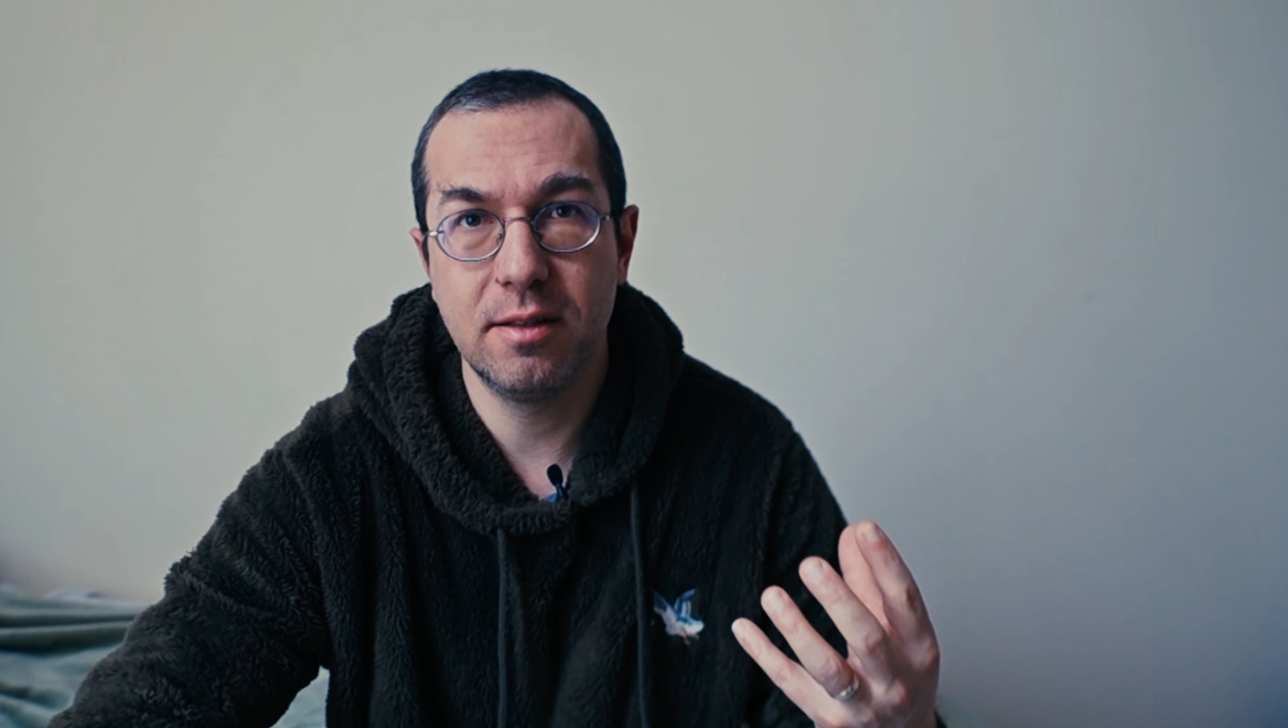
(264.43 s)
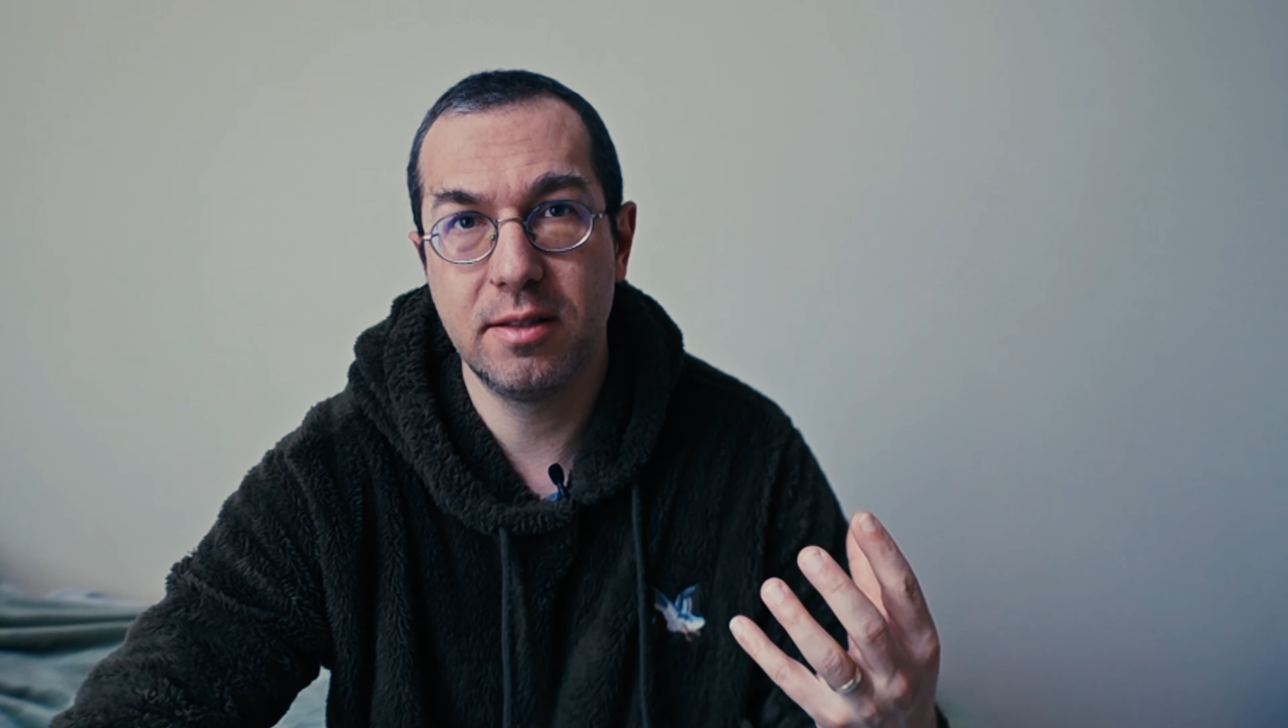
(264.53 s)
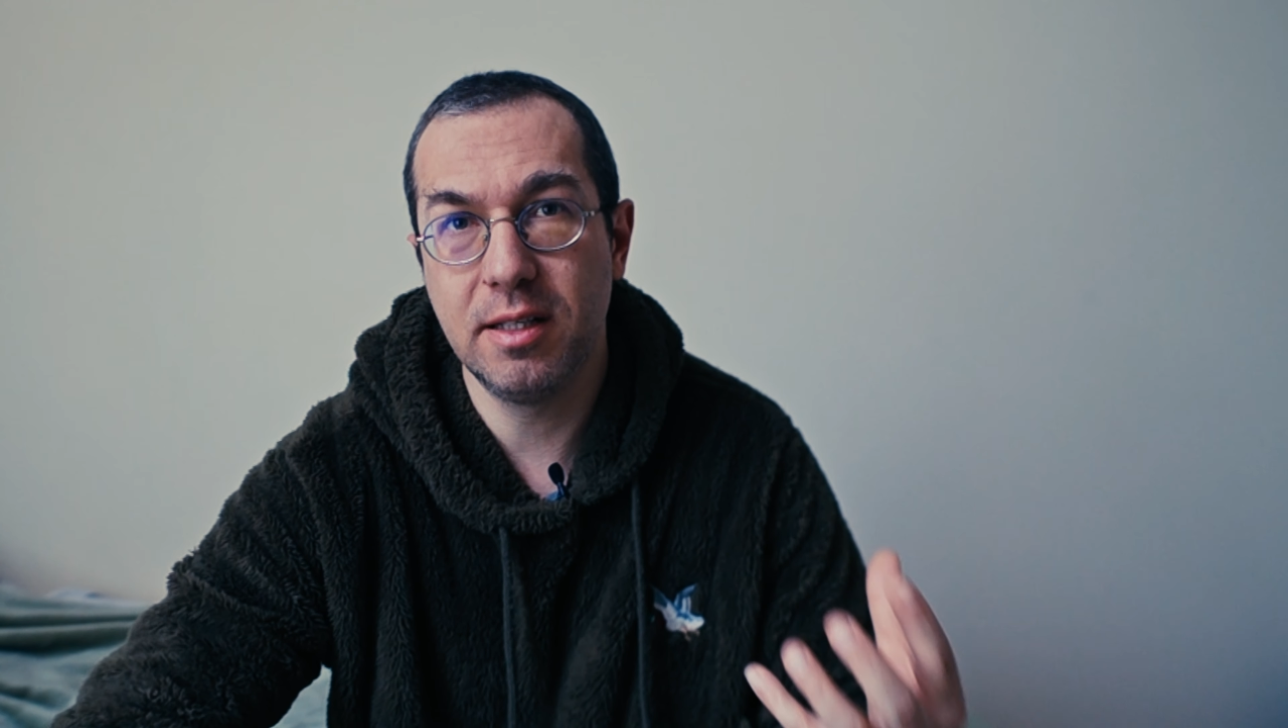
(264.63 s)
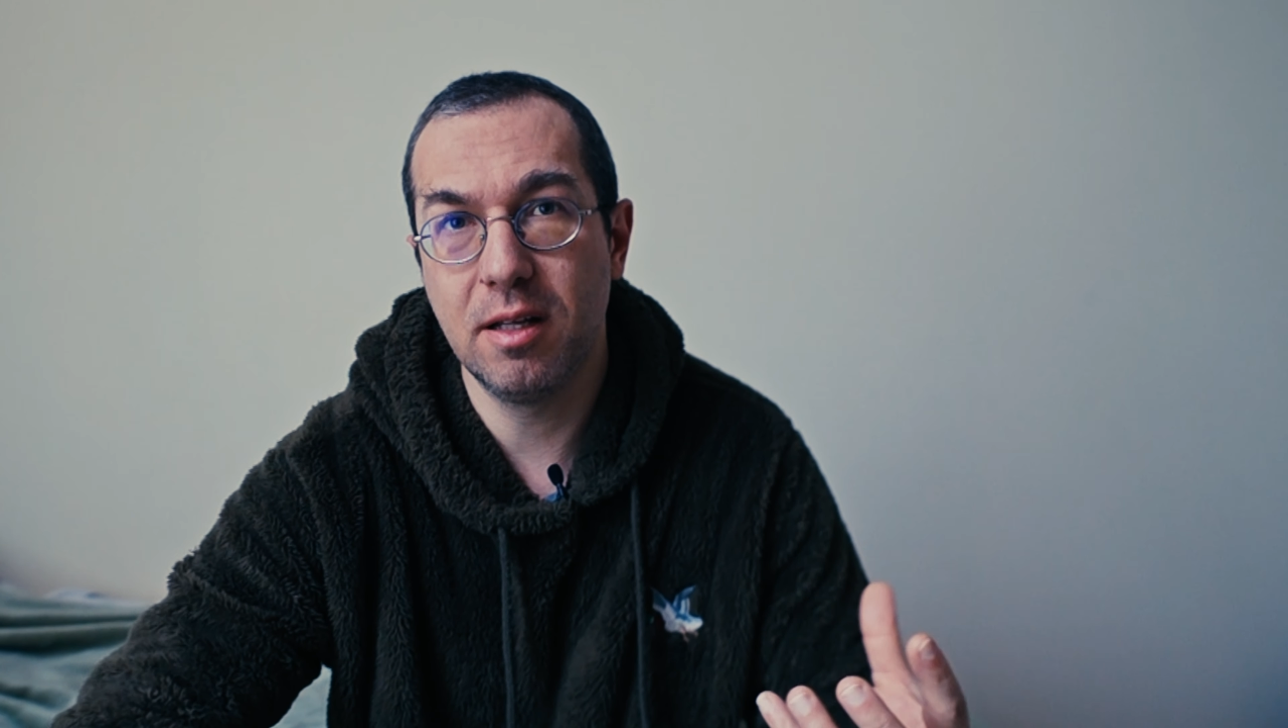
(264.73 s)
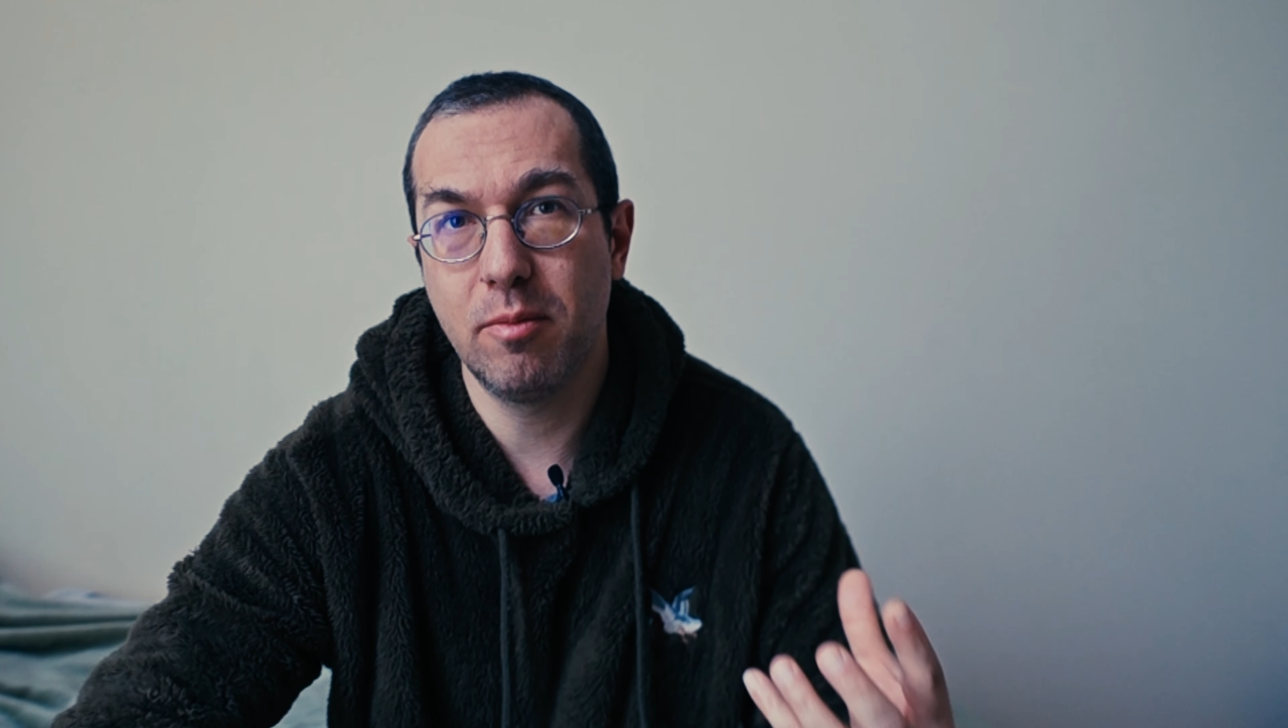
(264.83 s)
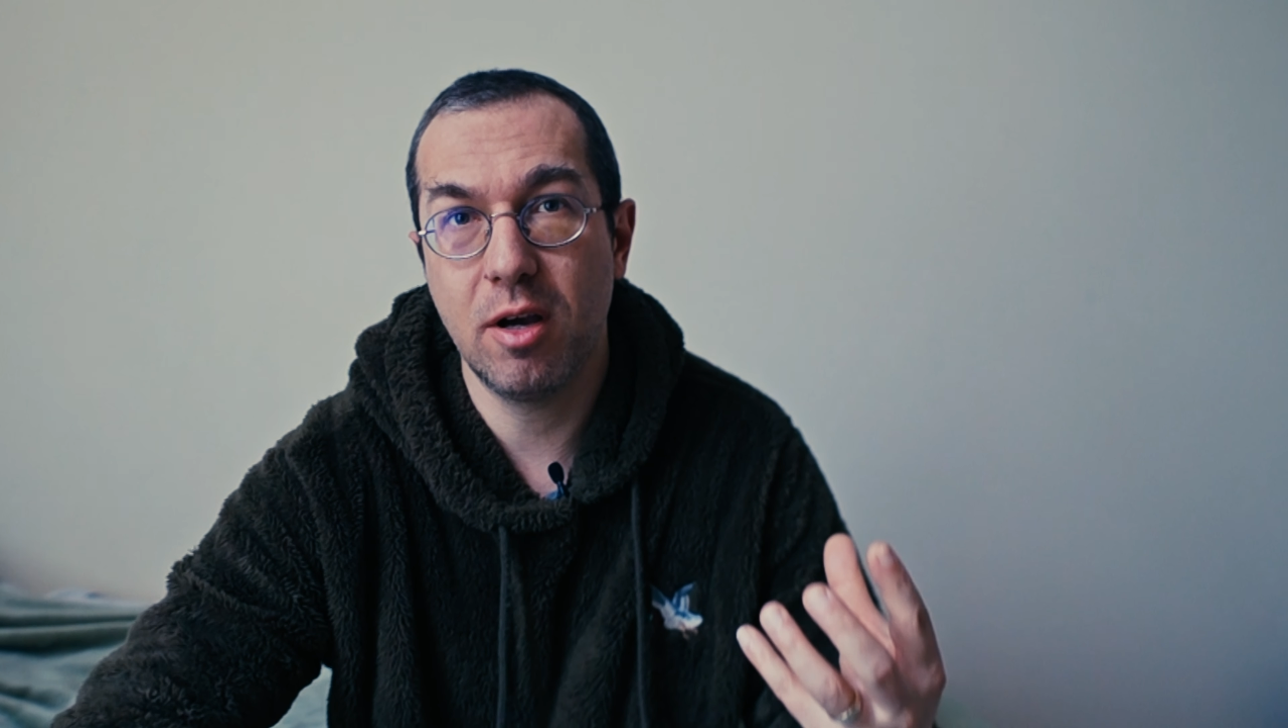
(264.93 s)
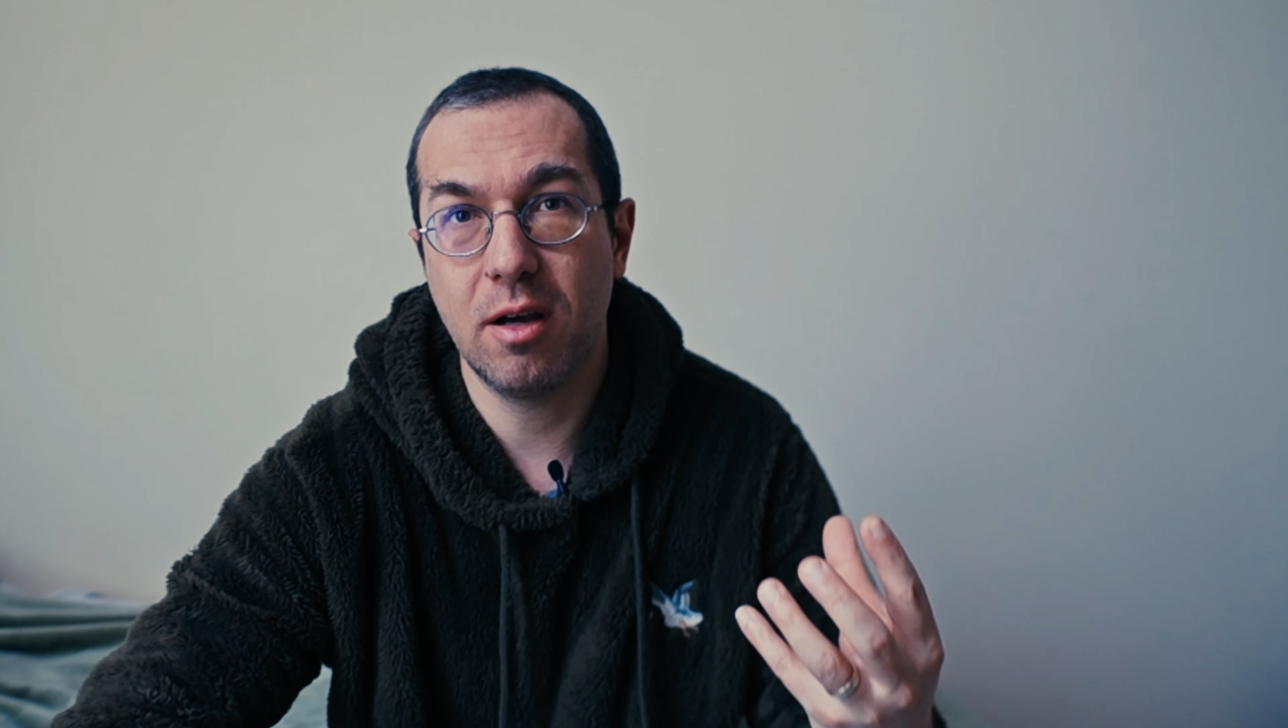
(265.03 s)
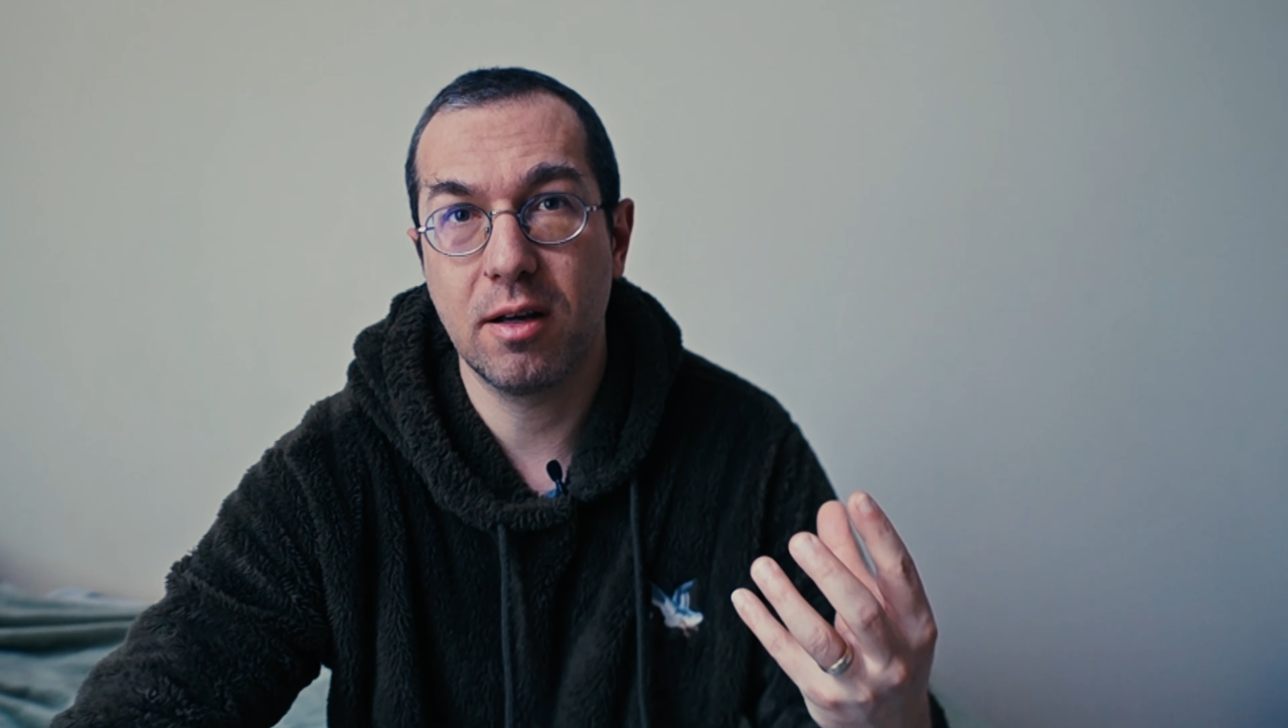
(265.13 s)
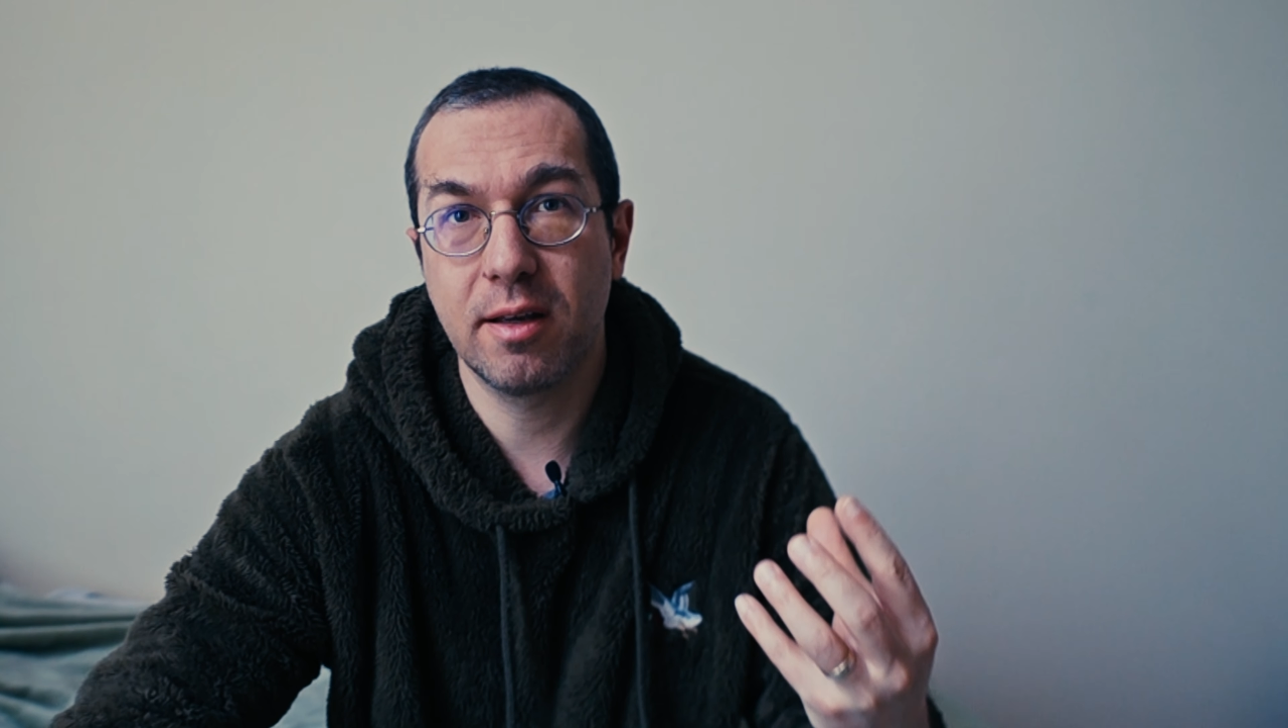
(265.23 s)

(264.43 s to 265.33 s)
cinema